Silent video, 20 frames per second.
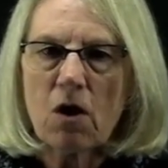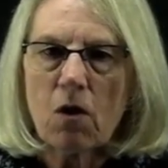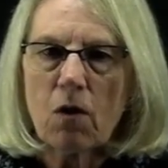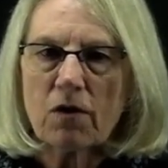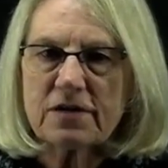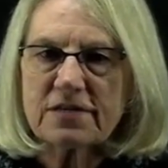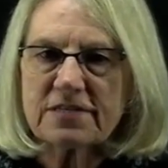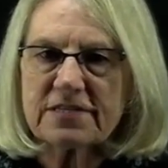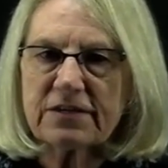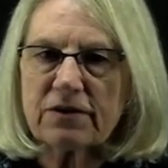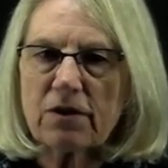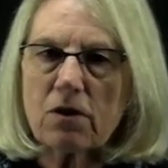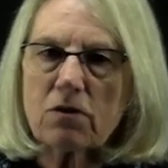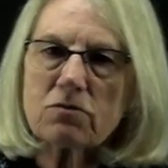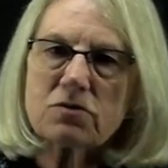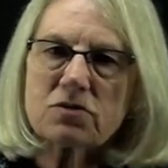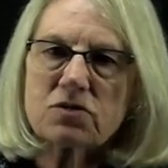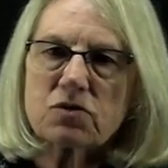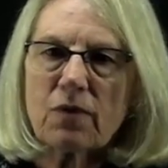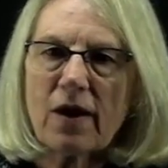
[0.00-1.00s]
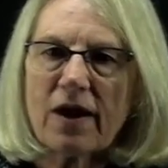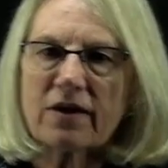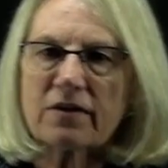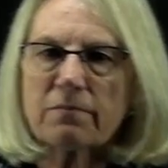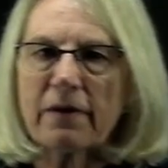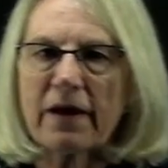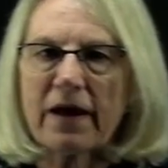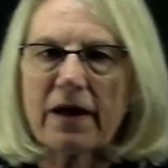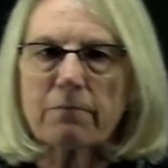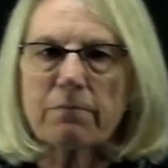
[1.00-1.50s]
or a 0 surrounded
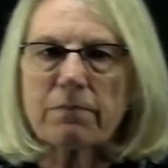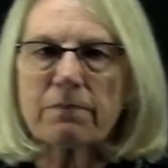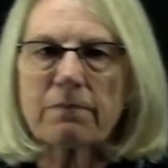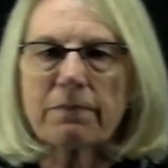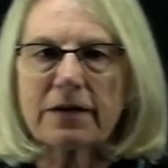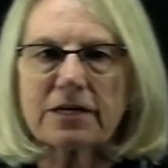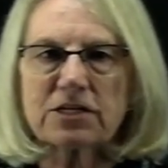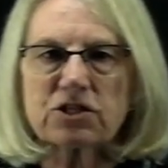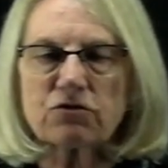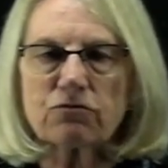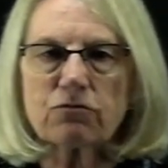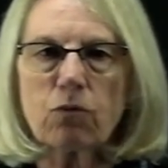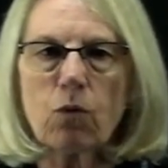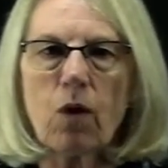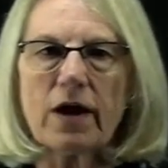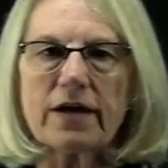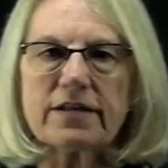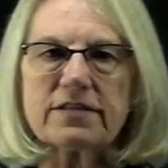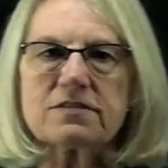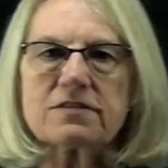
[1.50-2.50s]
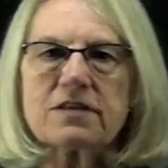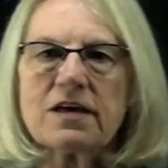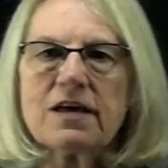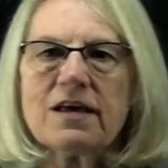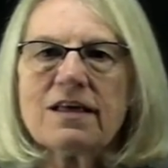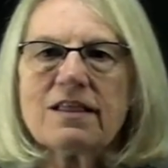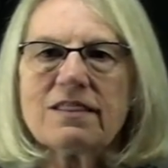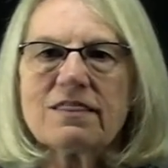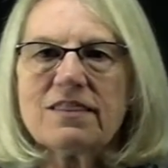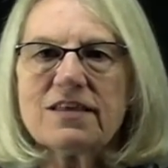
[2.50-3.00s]
by a bunch of 1s,
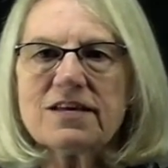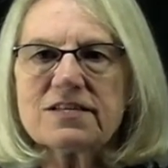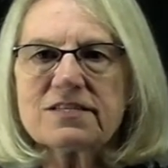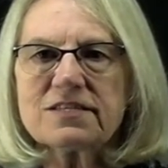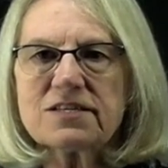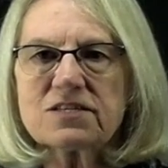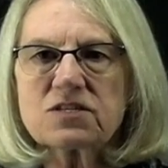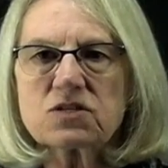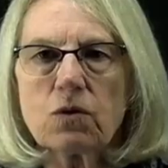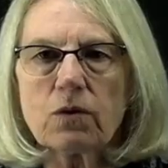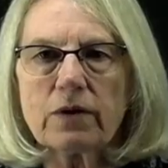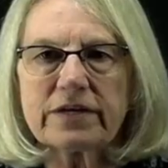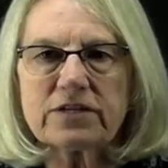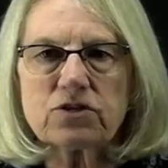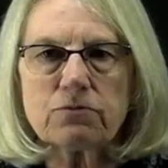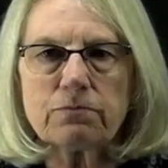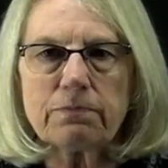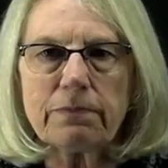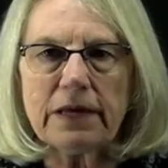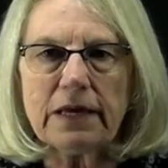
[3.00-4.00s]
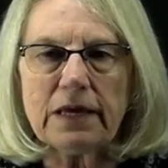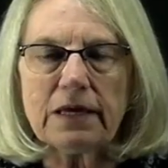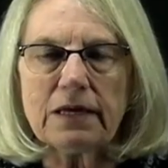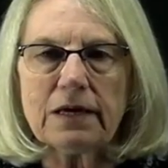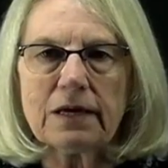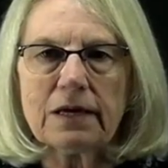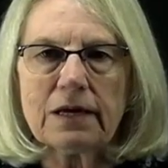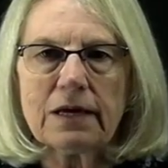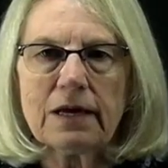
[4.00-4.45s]
this is going to be